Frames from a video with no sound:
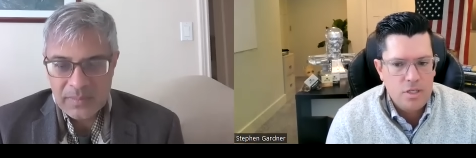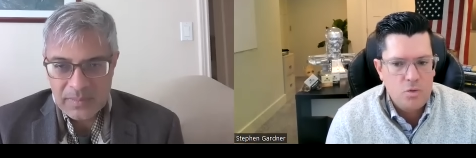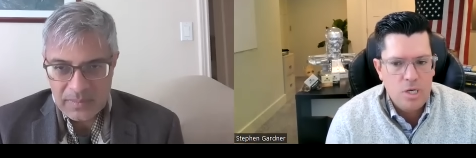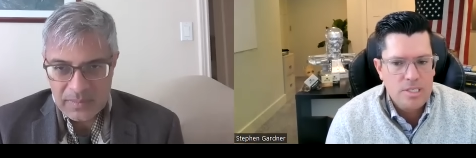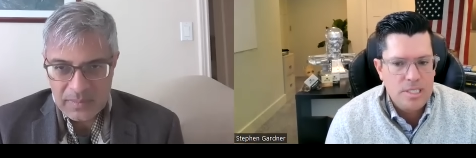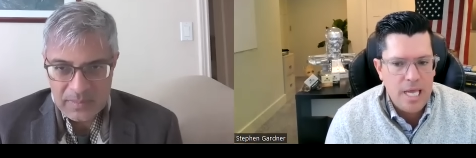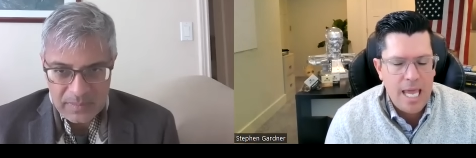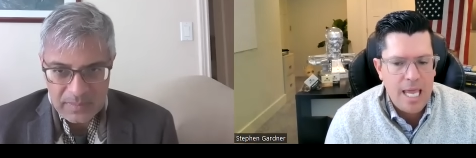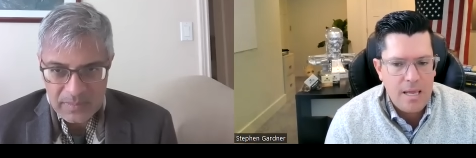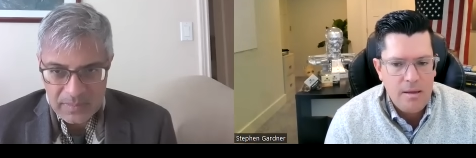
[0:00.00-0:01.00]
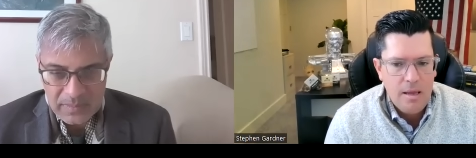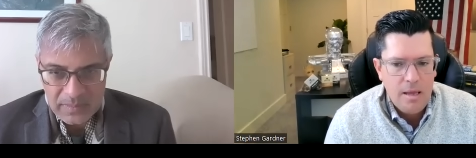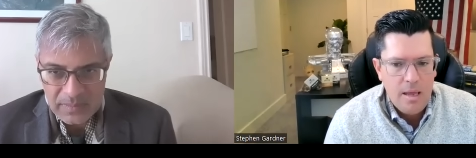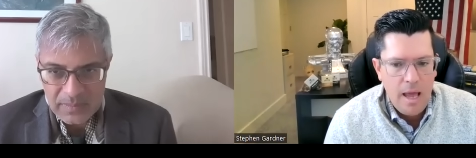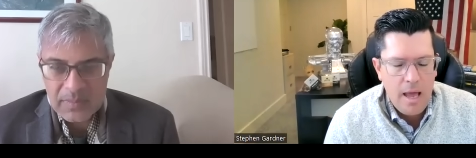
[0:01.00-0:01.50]
Speaker 1: this was a
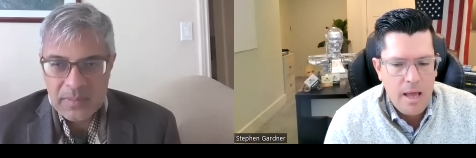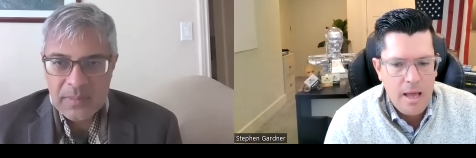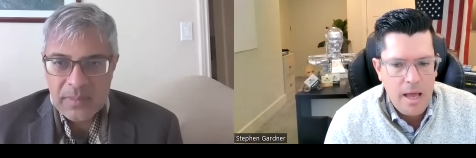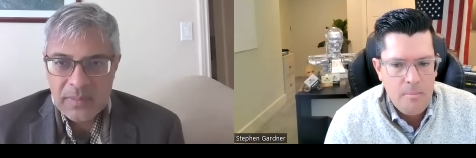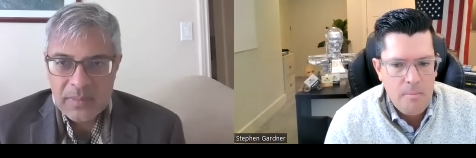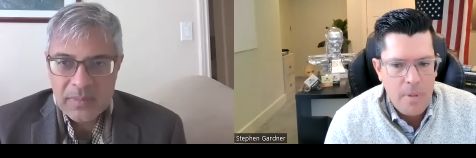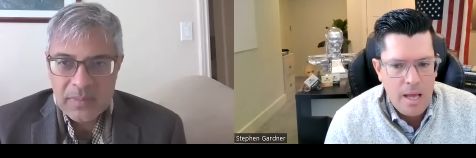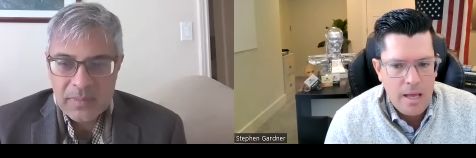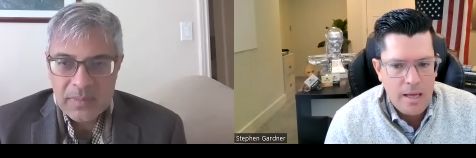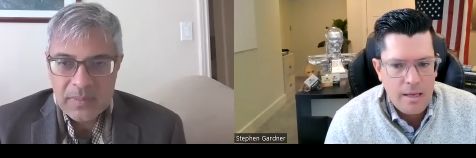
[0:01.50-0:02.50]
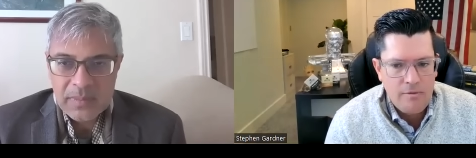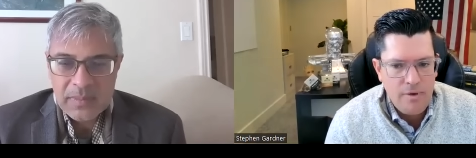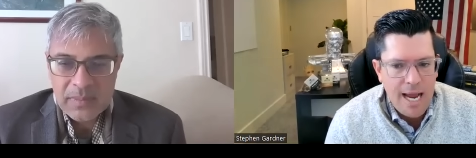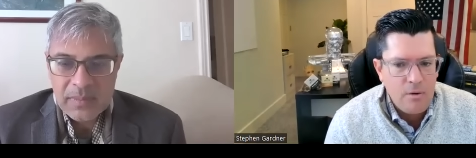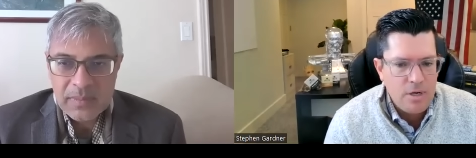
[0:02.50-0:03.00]
uh, a, um, uh,
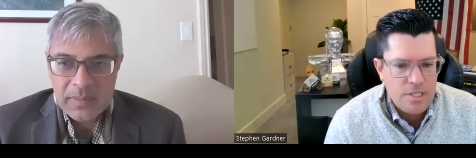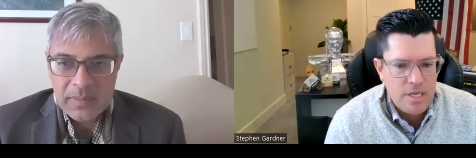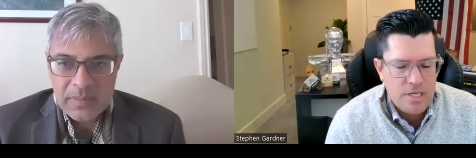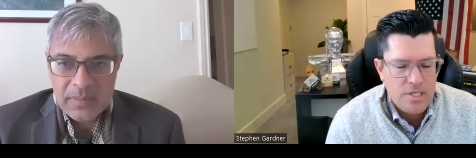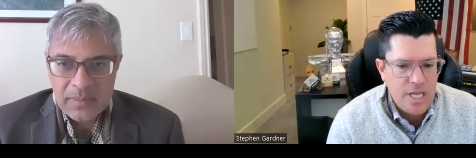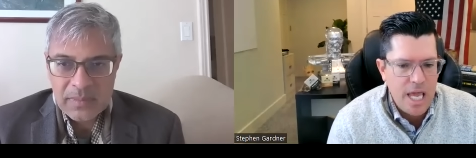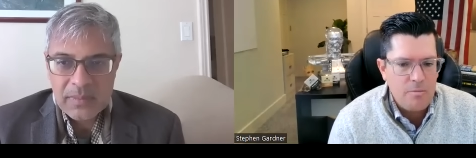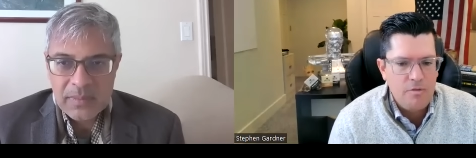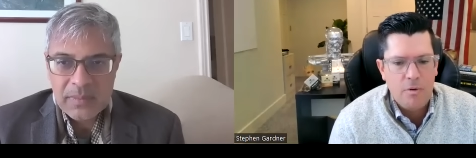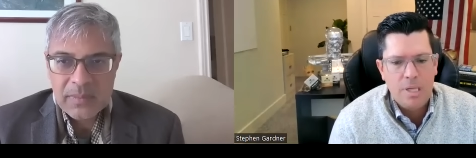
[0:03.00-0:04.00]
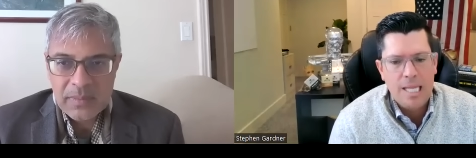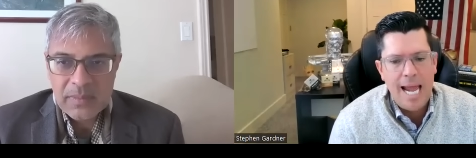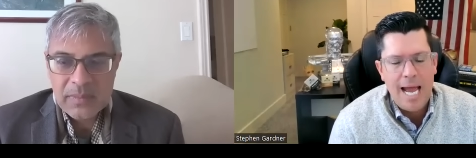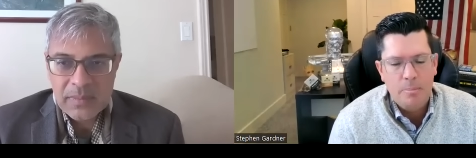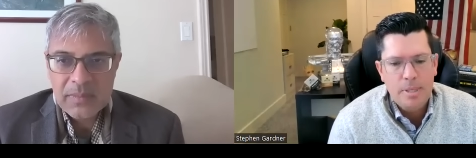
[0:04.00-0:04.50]
a virus that escaped from a
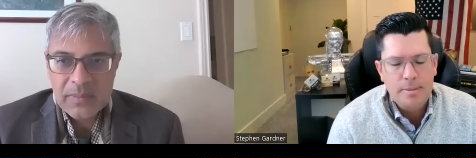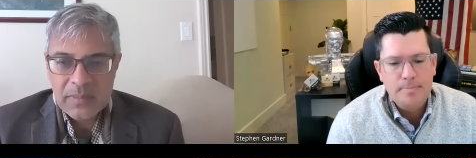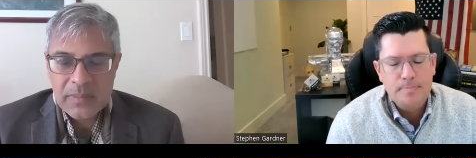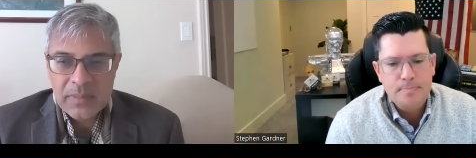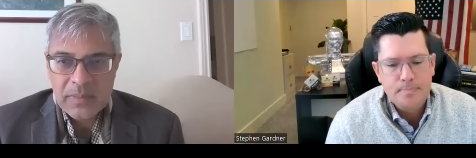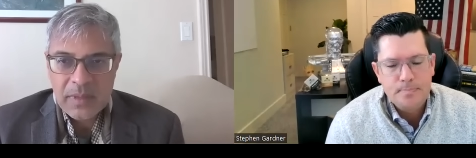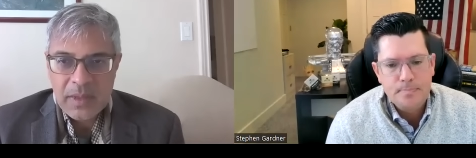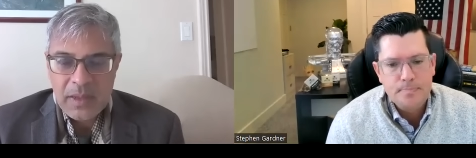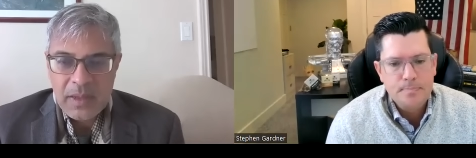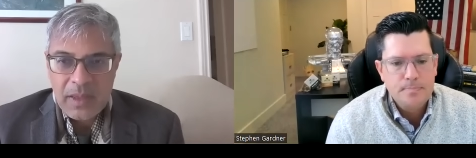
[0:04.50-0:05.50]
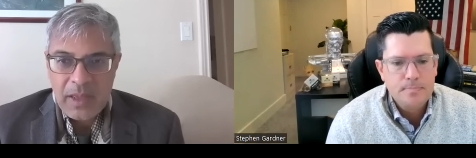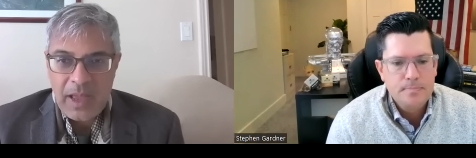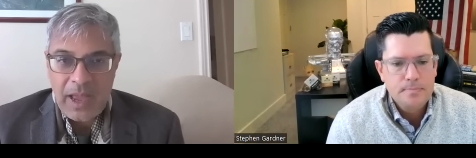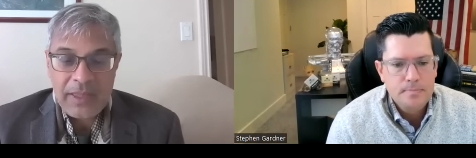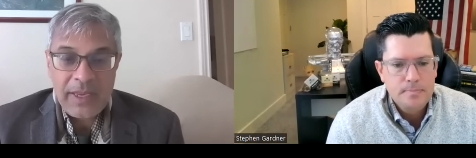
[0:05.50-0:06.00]
lab?
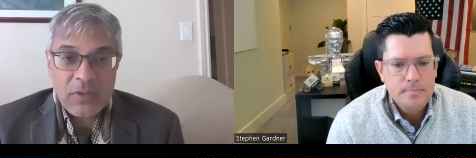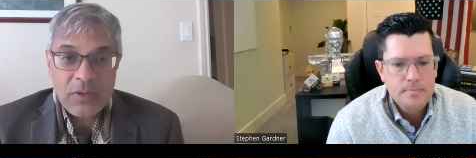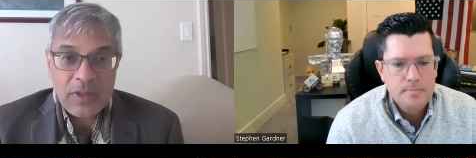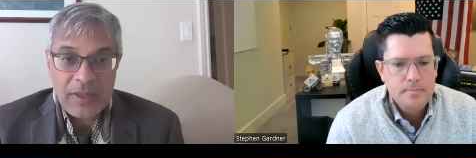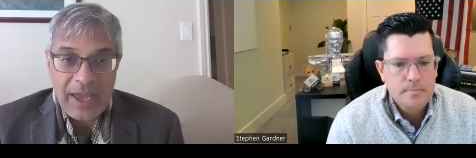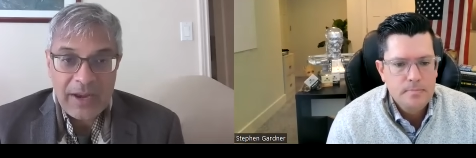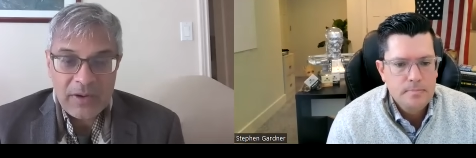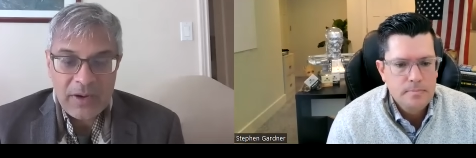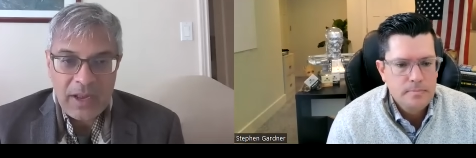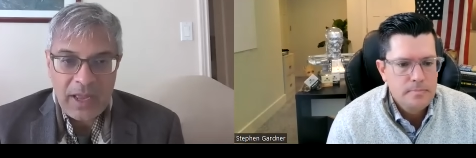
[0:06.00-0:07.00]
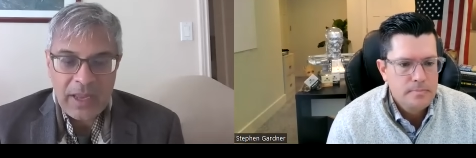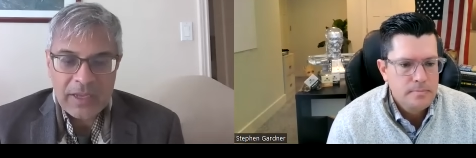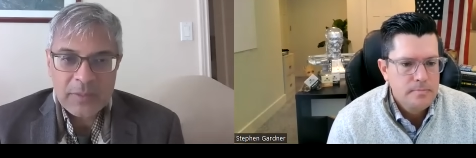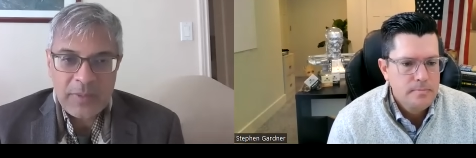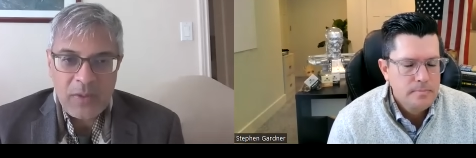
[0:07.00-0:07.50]
Speaker 2: I lean toward the latter.
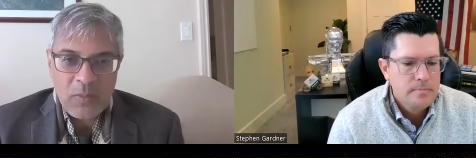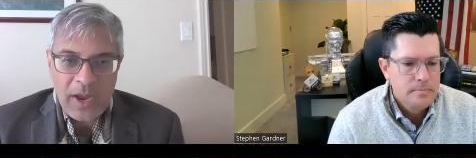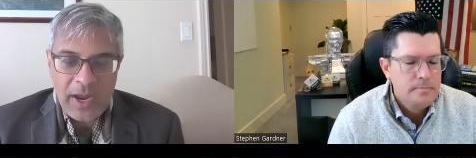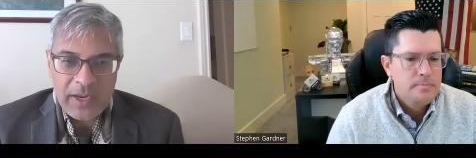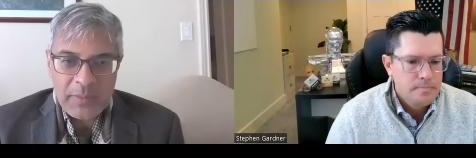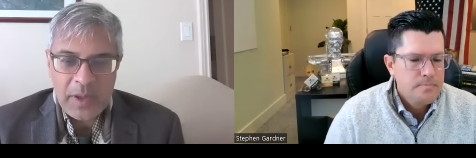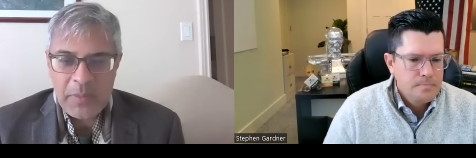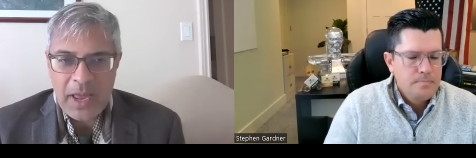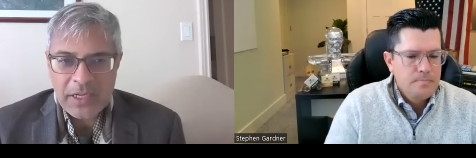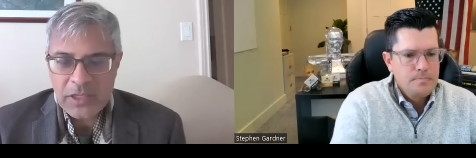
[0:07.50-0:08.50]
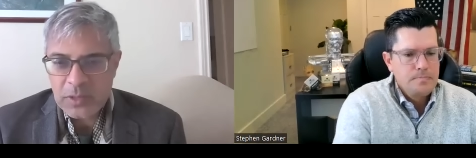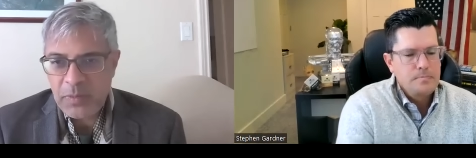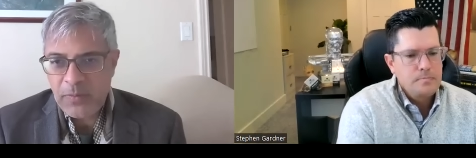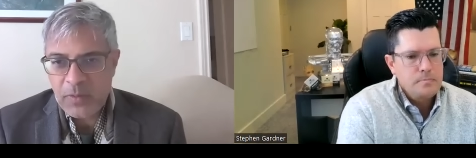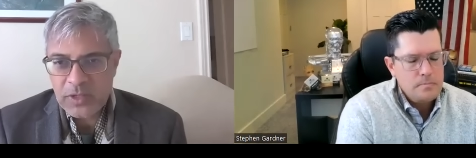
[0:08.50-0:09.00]
I'll, explain why. But, but actually, just
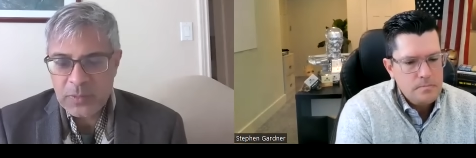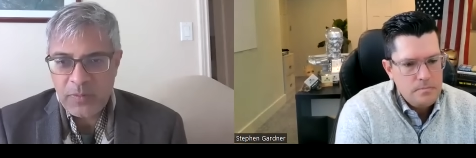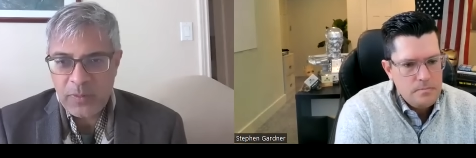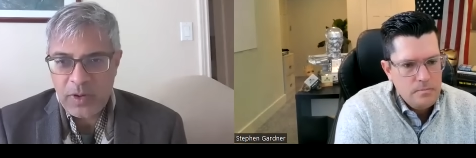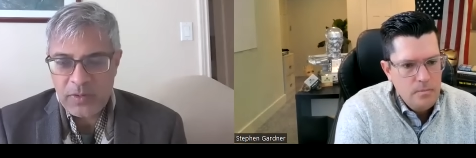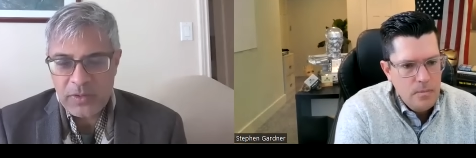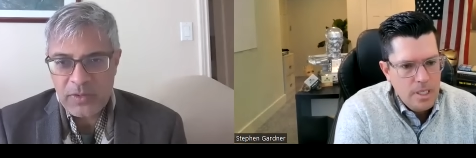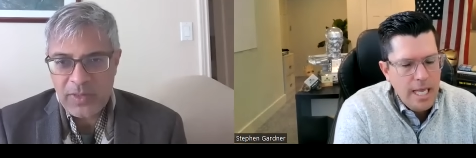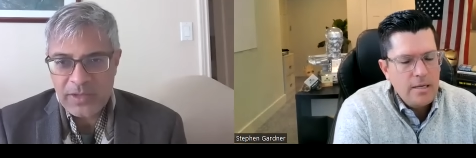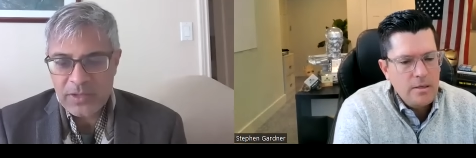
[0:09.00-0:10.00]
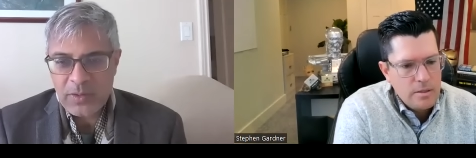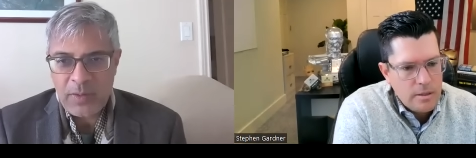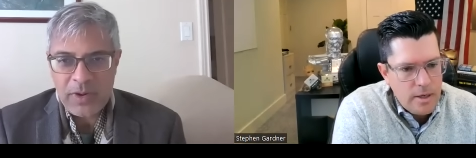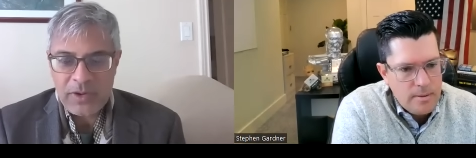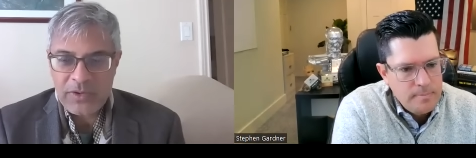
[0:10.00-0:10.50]
before just before I do that, yeah. so
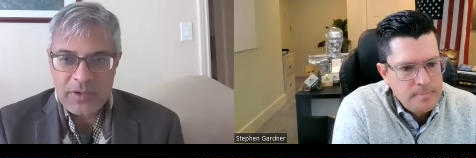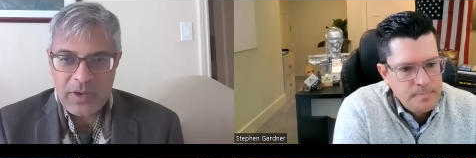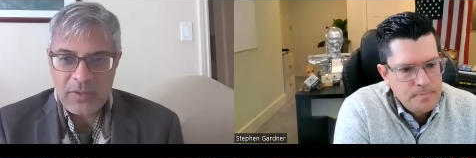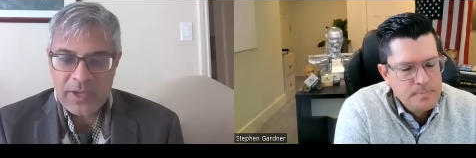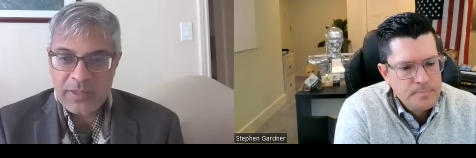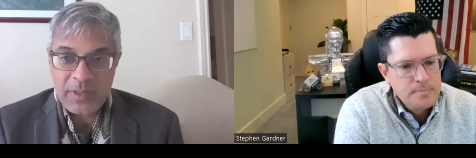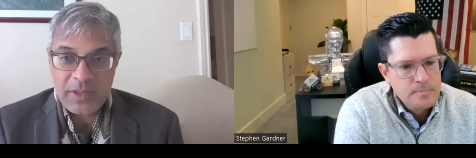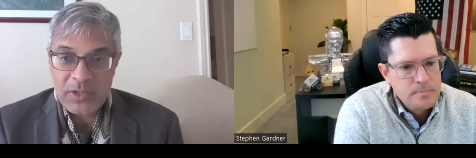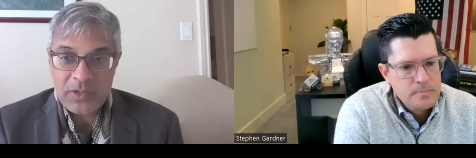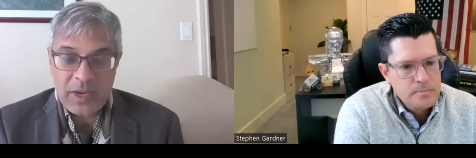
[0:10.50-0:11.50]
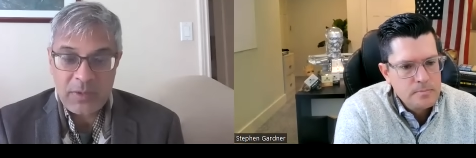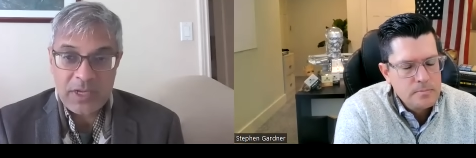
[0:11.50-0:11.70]
I want to address something you said,